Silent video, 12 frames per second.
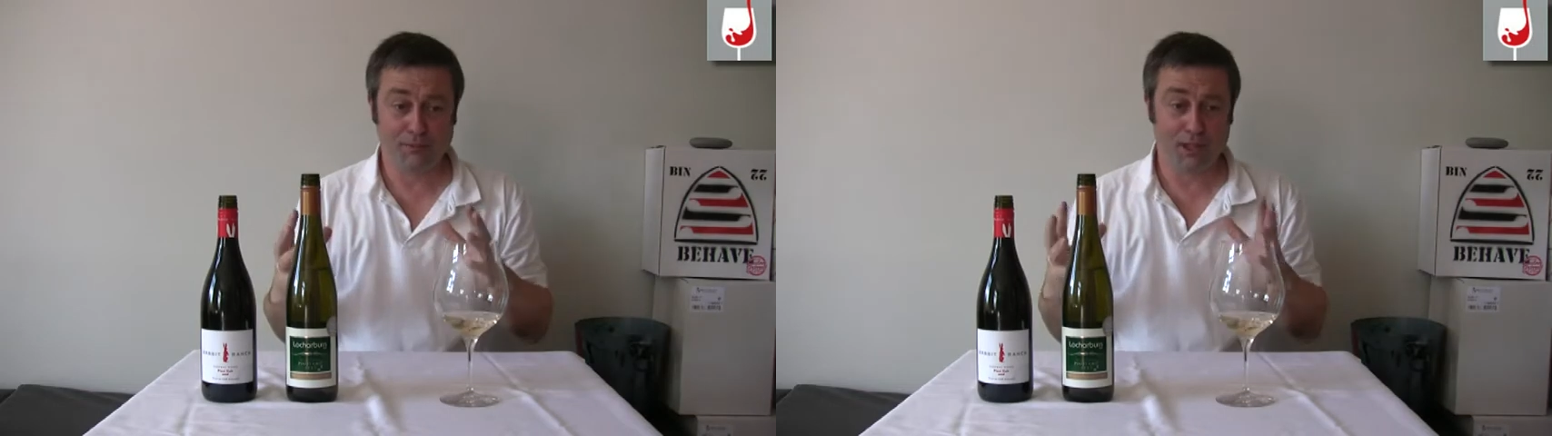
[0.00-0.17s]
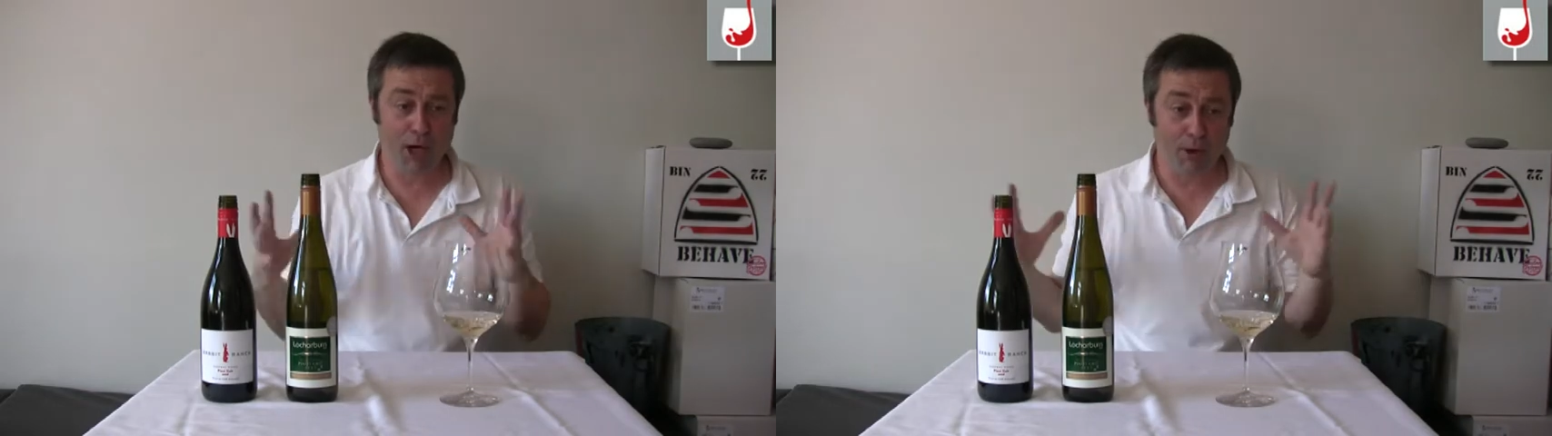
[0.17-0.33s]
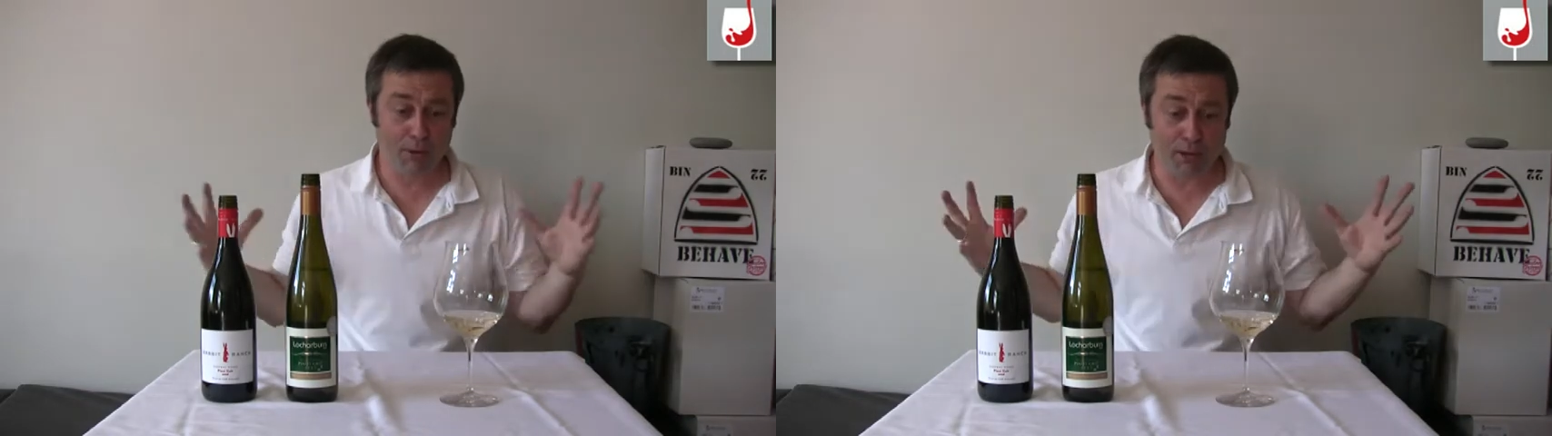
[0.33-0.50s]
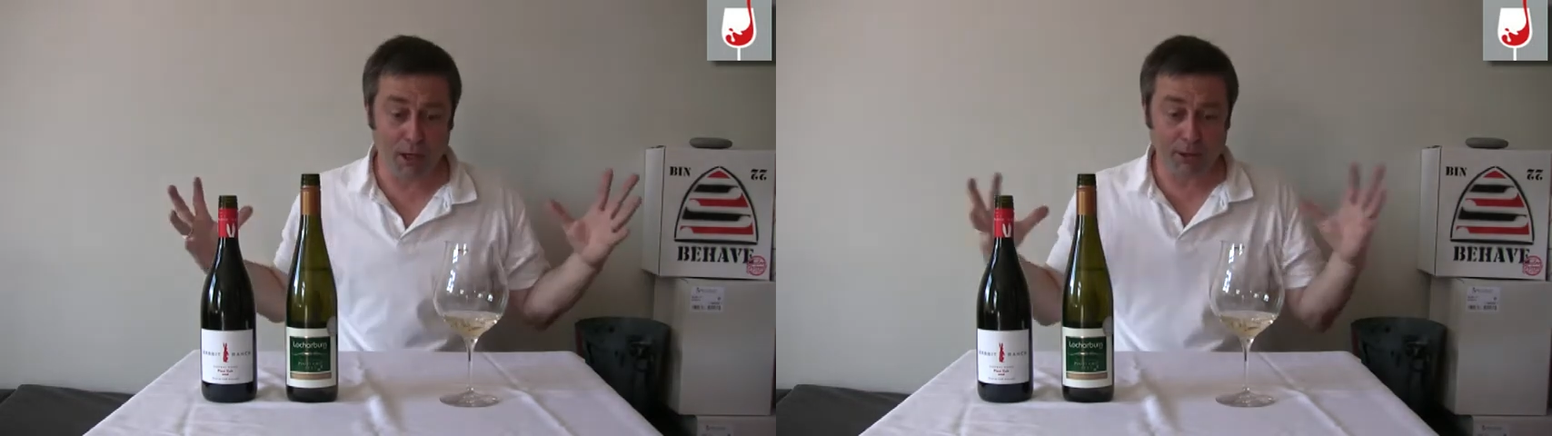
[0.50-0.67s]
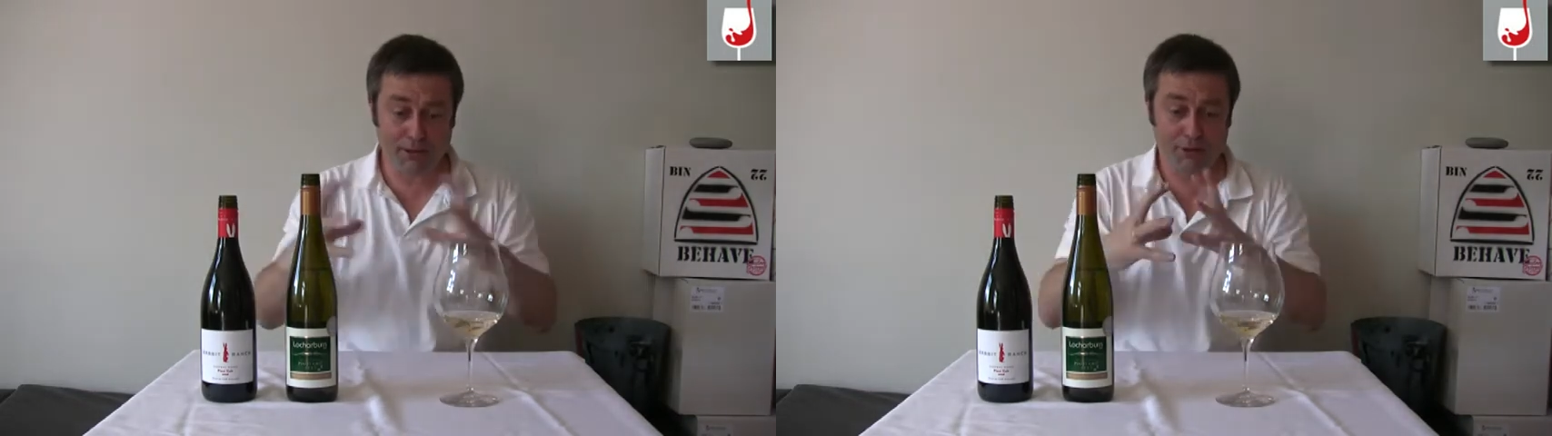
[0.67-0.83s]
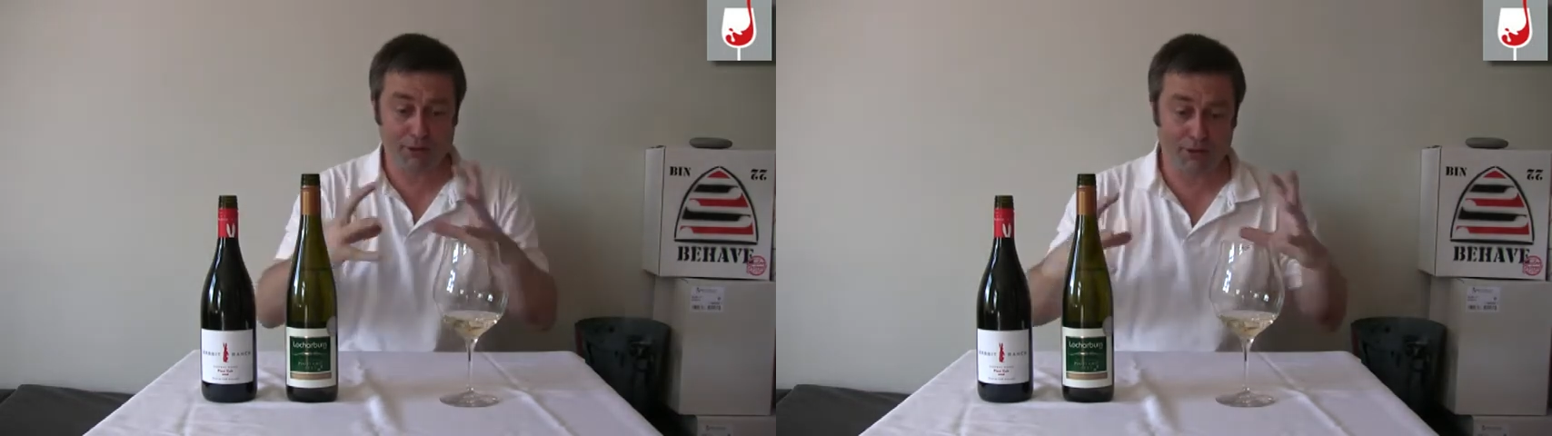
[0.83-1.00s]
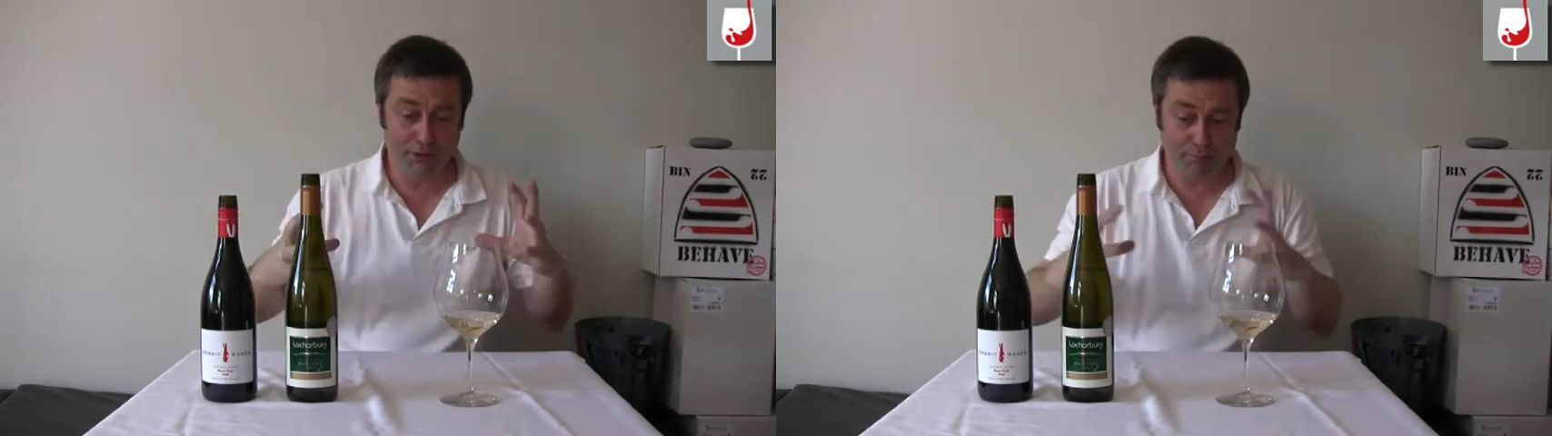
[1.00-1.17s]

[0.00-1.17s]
your whole garden is just